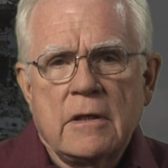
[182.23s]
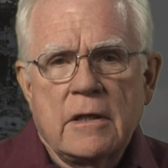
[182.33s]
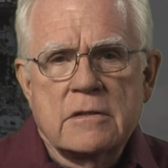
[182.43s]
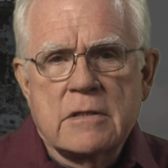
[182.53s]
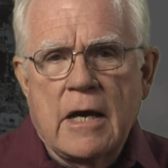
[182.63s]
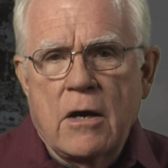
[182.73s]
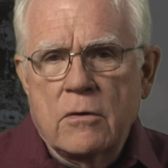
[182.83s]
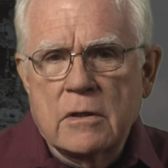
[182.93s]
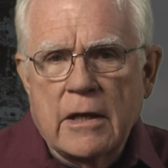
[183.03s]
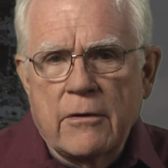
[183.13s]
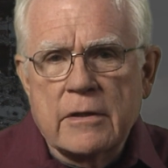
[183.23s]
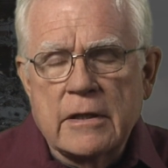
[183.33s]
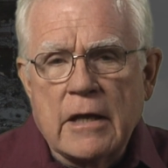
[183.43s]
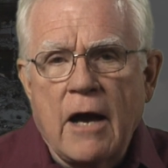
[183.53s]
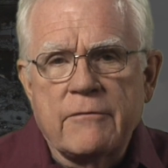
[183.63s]
It is now
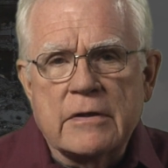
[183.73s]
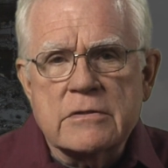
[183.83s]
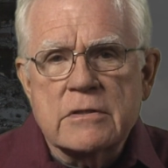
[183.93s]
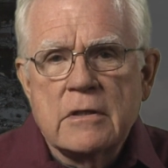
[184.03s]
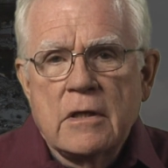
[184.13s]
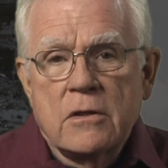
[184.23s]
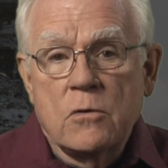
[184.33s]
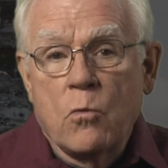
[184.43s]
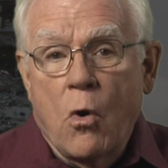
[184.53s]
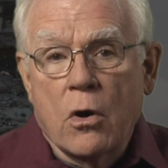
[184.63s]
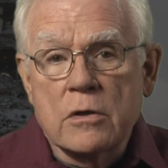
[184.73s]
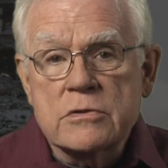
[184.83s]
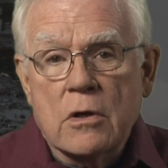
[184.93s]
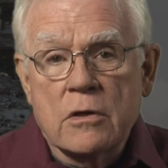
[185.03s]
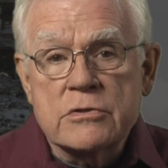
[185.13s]
glaringly obvious that
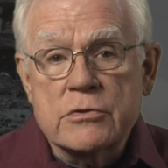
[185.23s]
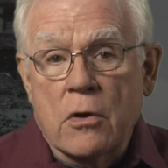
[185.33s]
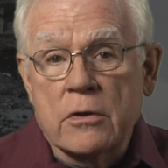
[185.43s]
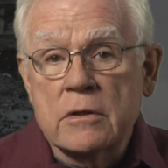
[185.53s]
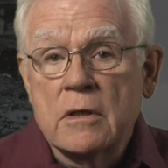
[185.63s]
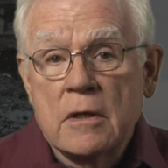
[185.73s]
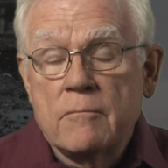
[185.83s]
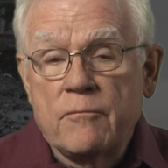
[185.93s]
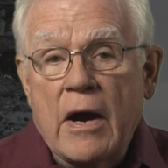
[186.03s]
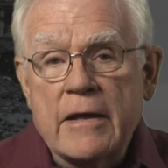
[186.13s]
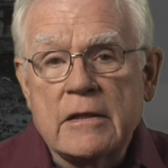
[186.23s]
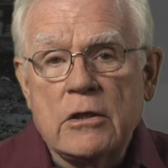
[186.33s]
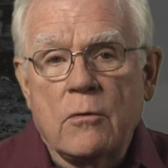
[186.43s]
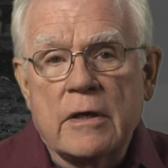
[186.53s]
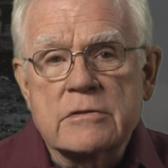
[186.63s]
wars are started by the
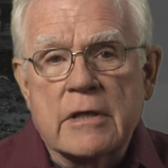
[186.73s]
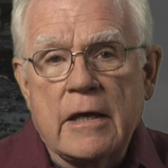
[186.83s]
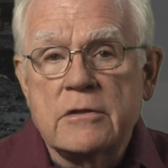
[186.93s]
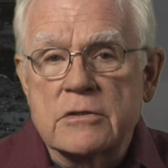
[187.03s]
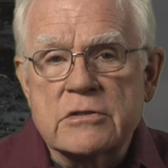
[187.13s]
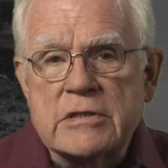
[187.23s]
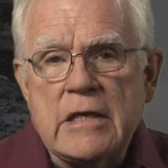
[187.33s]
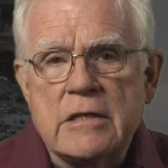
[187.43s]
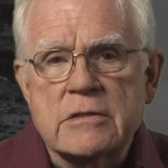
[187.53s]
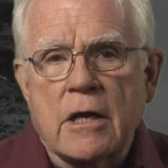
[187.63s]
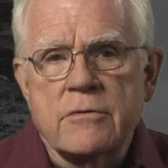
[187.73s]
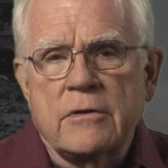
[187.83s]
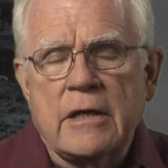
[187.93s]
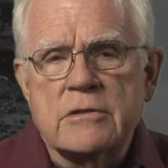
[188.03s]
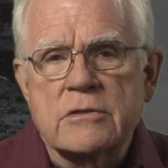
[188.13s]
USA to seize
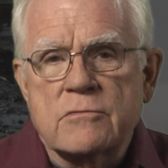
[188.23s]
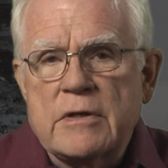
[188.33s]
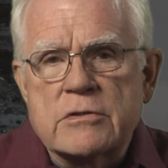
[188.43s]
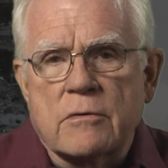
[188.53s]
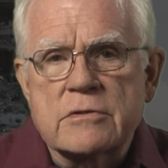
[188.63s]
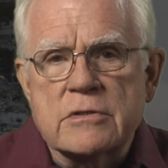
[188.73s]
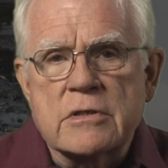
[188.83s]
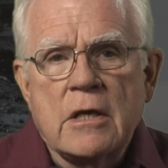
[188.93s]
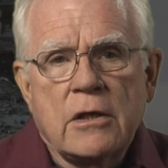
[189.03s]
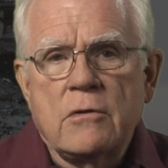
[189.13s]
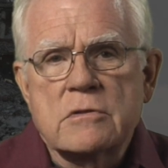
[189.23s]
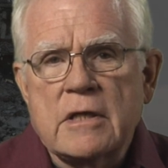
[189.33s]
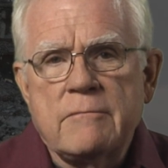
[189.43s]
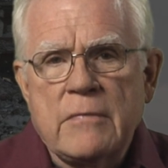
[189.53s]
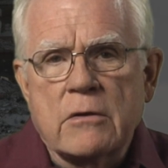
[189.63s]
other nations' resources,
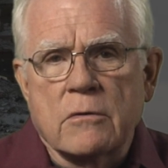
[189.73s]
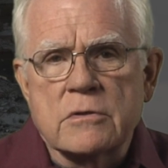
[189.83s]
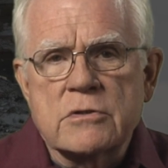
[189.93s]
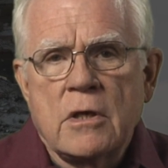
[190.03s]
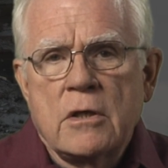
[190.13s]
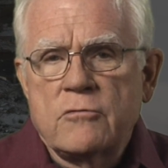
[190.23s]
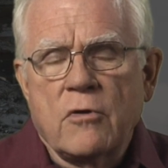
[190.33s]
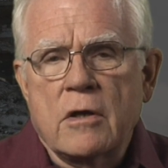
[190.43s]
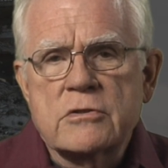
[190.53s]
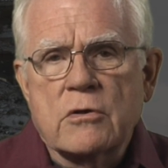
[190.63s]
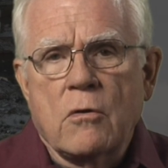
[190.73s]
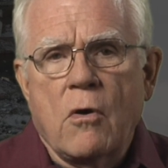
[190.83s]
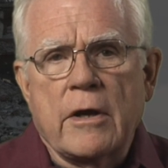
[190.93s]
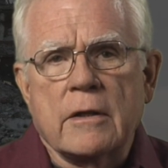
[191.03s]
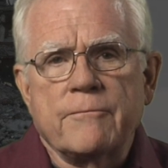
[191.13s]
usually minerals, drugs, or
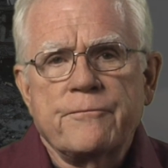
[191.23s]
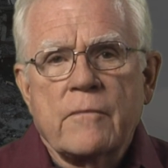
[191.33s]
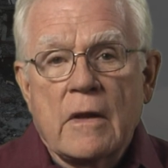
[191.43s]
oil.